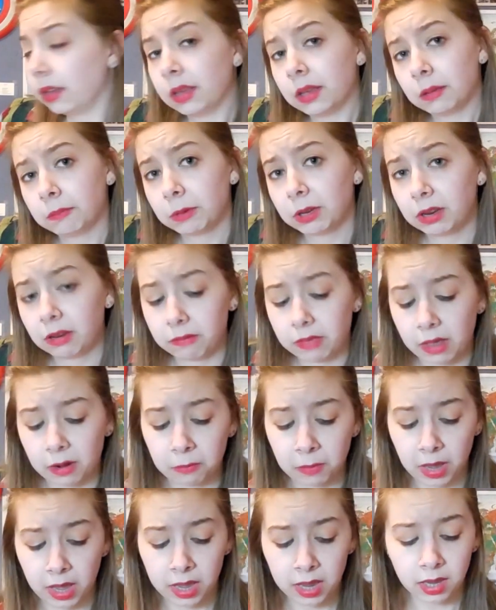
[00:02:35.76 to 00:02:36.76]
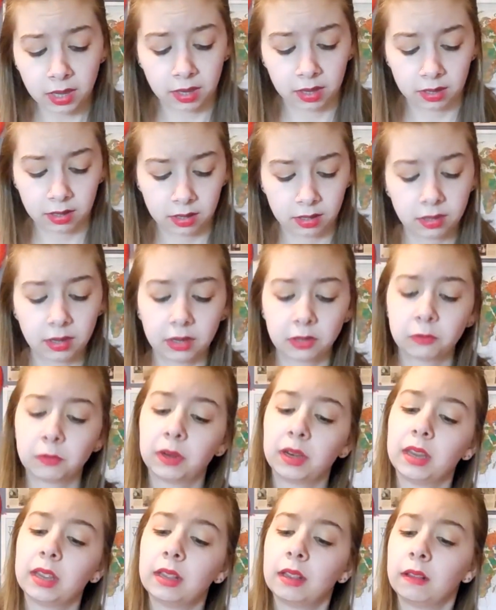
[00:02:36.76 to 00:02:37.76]
I'm going to give that away. Next
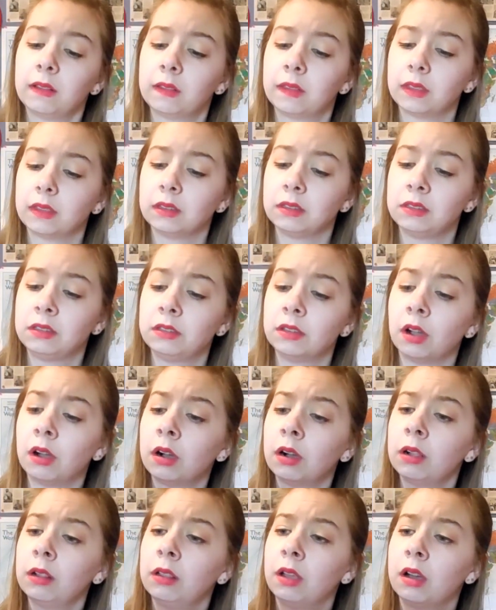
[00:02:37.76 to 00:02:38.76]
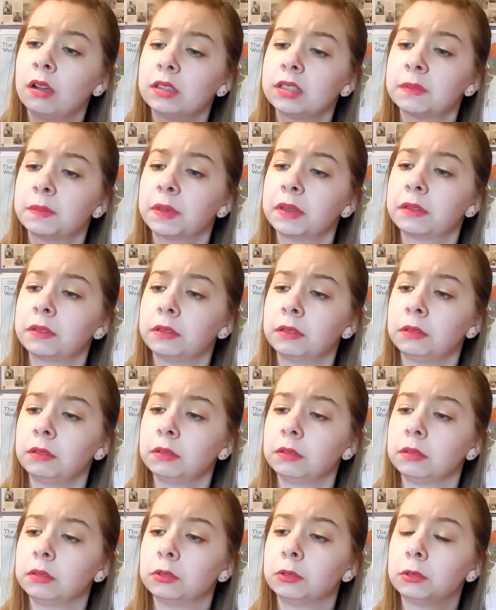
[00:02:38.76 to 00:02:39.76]
one is Doll
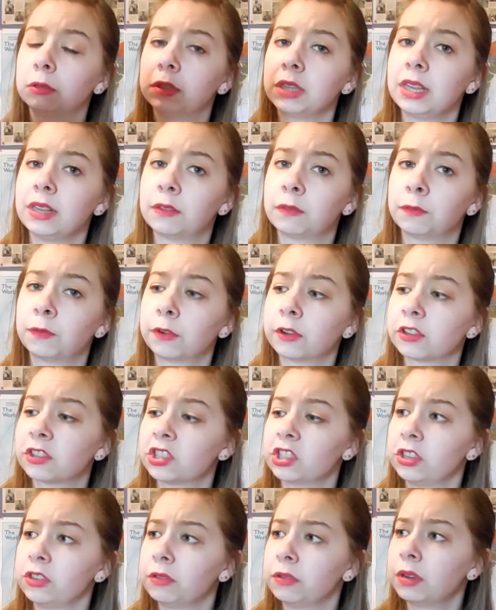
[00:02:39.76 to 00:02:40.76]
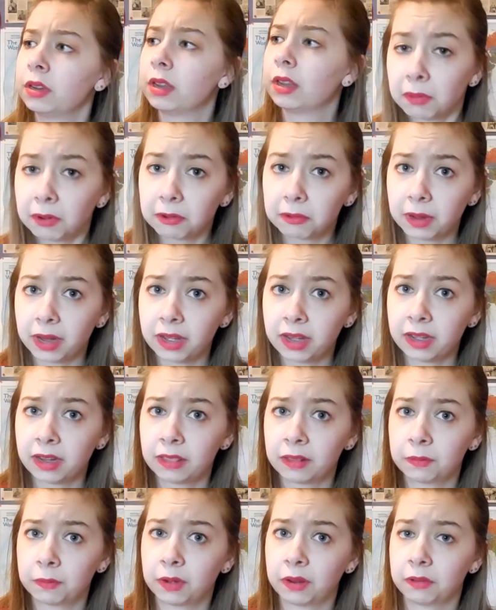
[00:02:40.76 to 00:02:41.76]
Hospital Goldie's Fortune. I remember reading
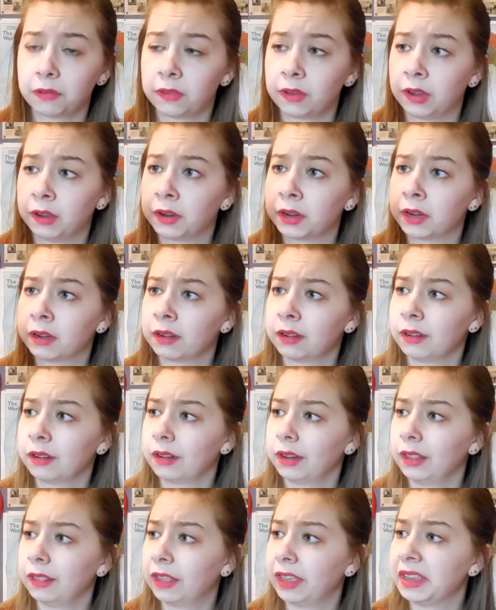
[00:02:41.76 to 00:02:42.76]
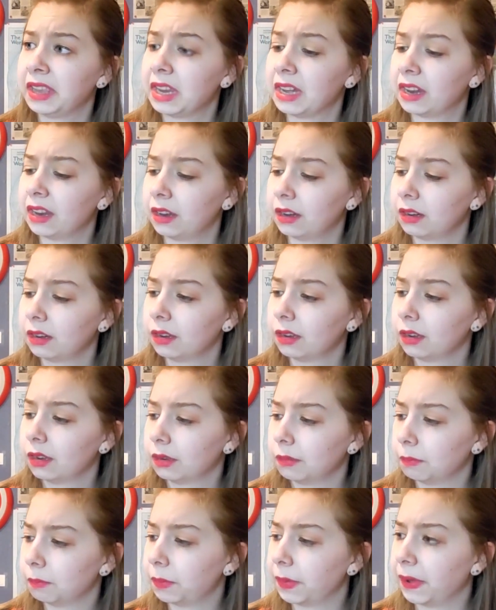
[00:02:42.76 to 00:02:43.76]
this when I was younger and liking it,
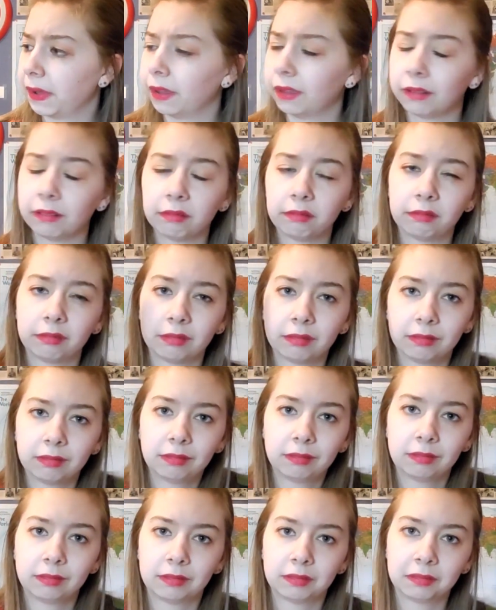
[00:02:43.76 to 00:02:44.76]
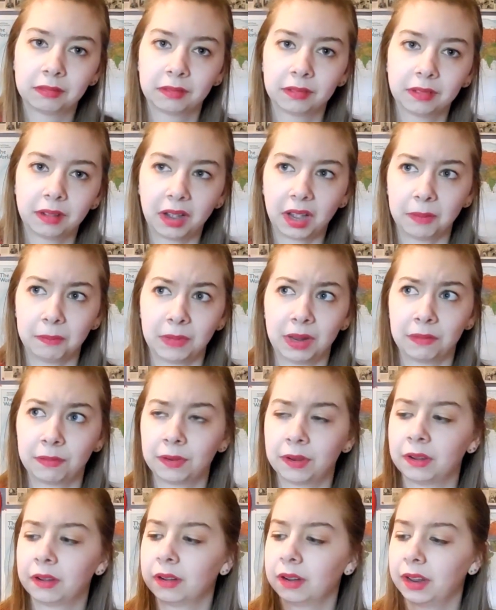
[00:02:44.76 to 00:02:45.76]
but I'm
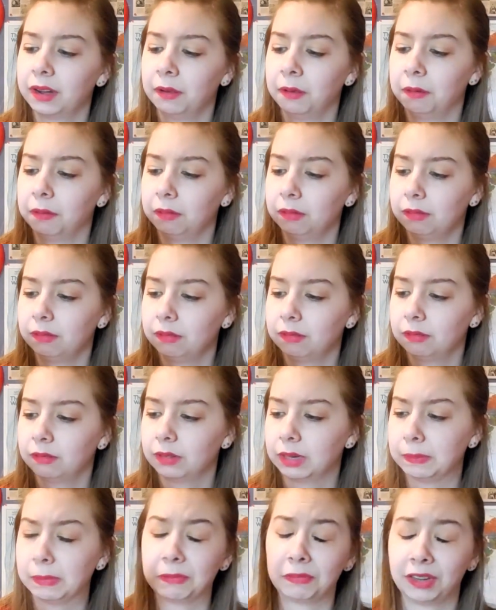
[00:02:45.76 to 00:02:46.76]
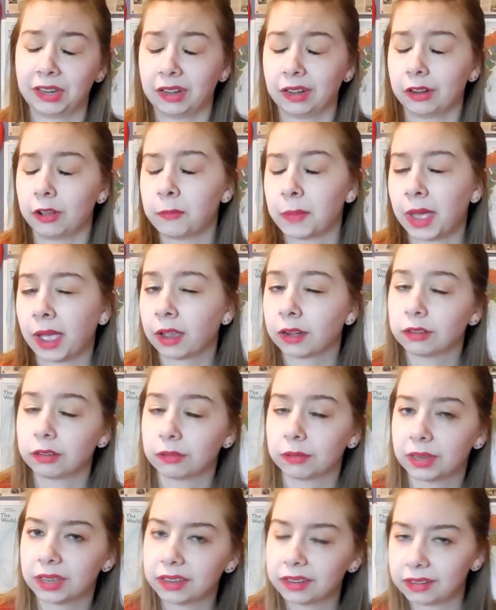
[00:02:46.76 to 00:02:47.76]
never, I don't, I'm never going to go back
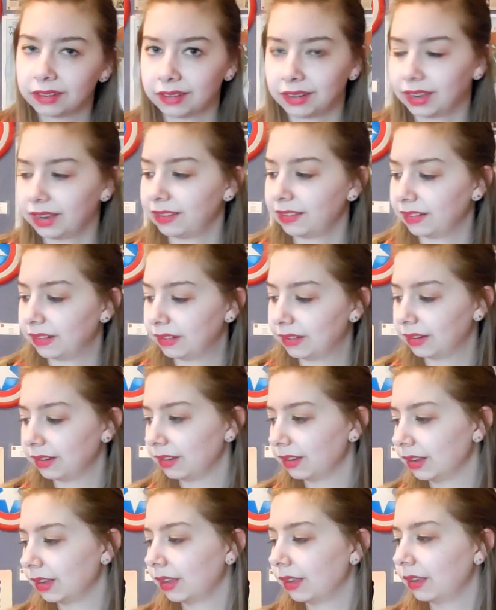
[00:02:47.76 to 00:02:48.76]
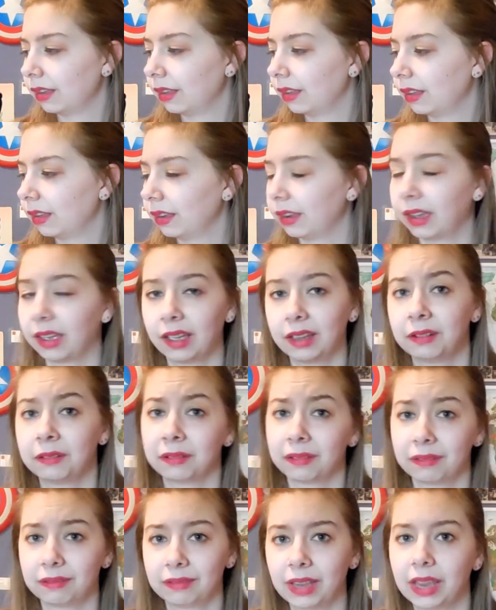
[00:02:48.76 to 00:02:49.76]
to it. I just, yeah, I
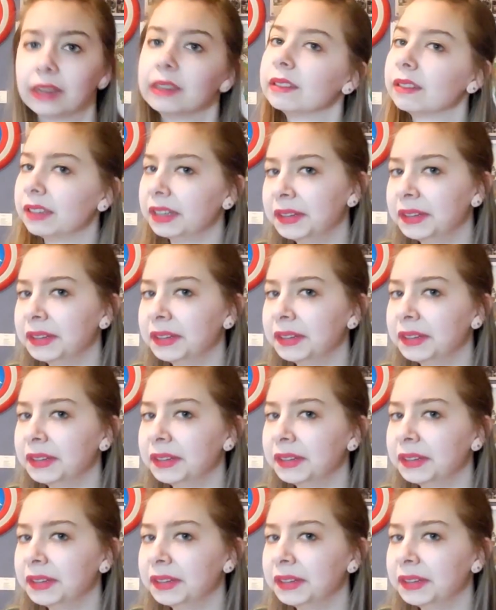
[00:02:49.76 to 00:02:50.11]
don't care.